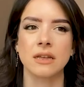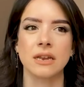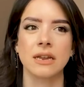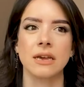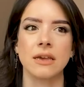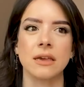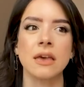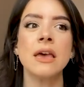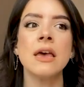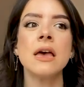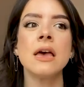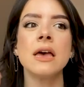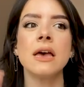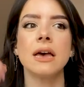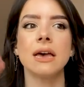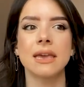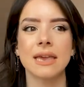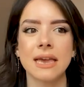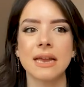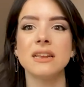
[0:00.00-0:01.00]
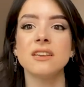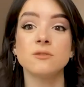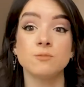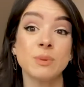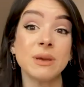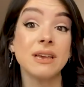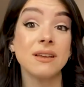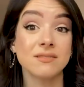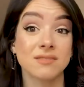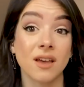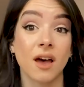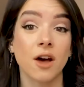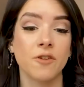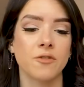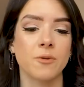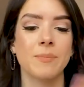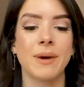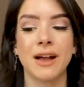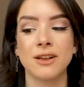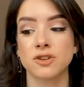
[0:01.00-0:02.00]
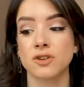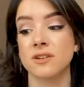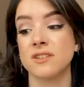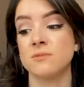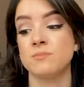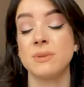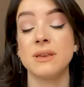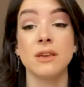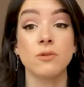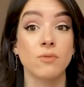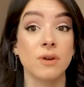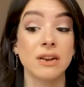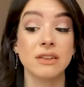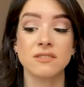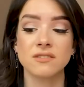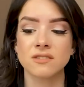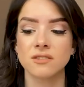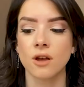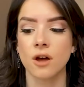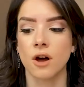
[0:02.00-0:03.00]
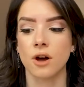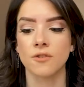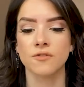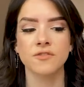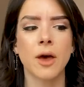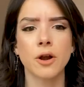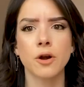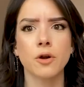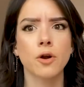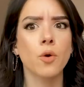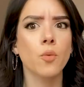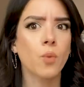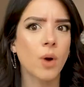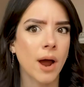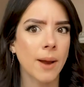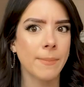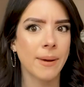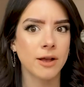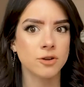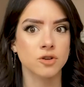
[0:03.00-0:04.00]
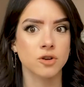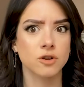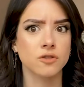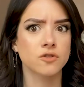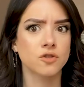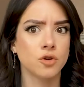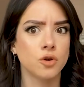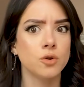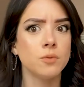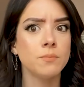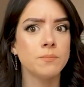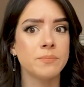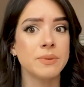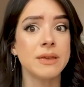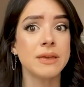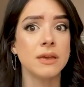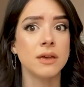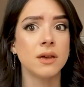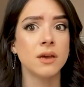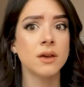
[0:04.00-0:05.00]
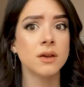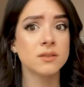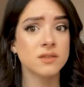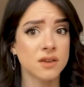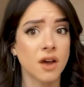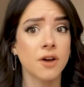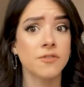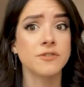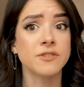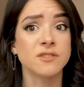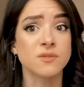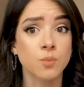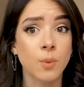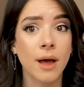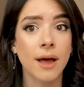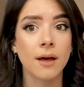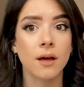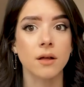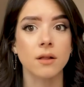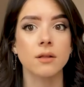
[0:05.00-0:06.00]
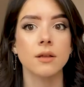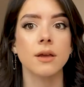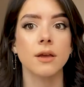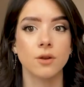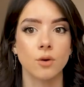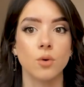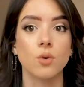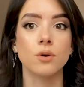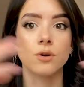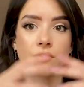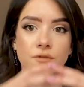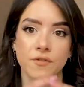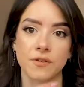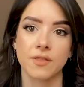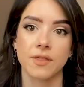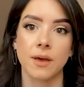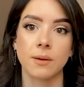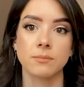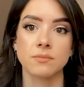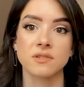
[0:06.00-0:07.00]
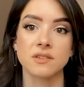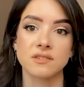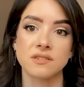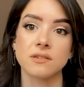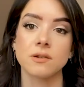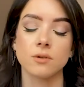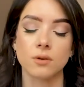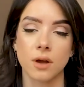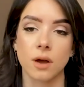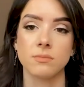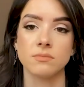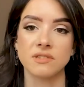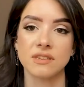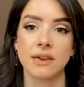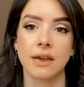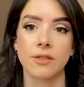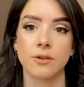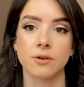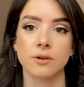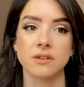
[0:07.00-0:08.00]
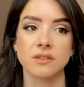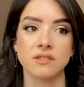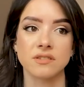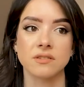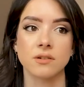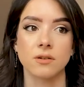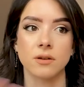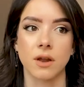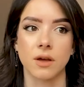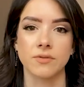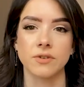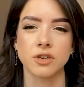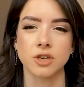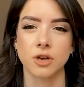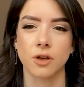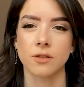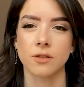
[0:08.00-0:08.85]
That like Achilles being tough and Patroclus being really soft, I don't know why Patroclus couldn't be tough as well in order for them to still come together and to still love each